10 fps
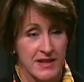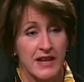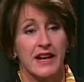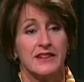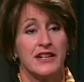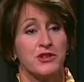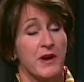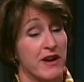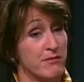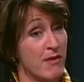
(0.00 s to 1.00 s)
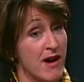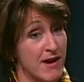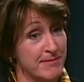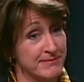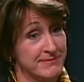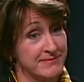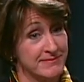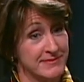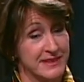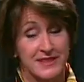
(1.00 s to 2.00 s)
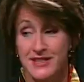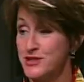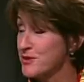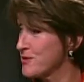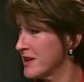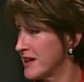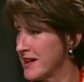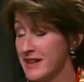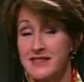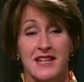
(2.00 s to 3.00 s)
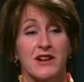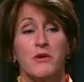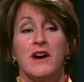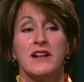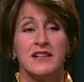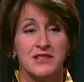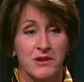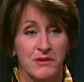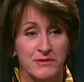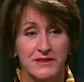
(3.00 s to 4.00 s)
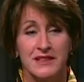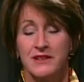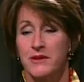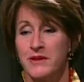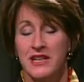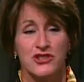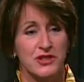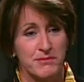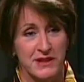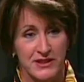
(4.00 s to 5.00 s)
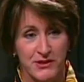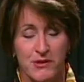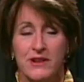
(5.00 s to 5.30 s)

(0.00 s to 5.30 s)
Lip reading: and then you have mom disagreeing and saying, oh, honey, don't, he shouldn't be in the corner.